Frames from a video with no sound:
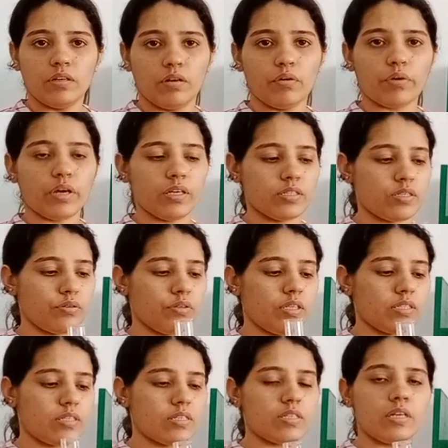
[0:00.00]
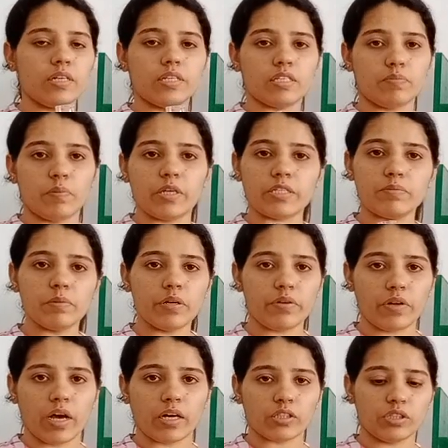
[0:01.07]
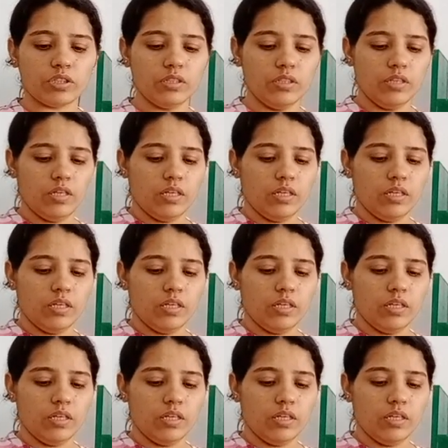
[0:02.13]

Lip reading: Okay, so this is a displacement reaction